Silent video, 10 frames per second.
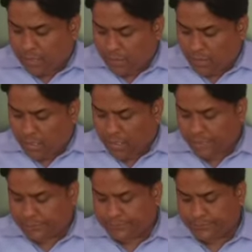
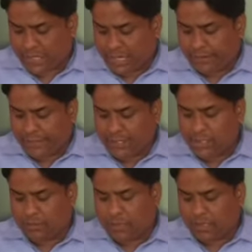
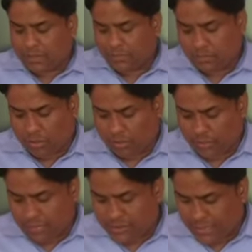arteries of the
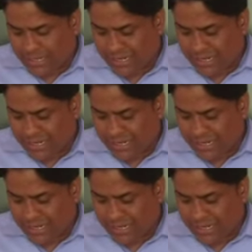commerce,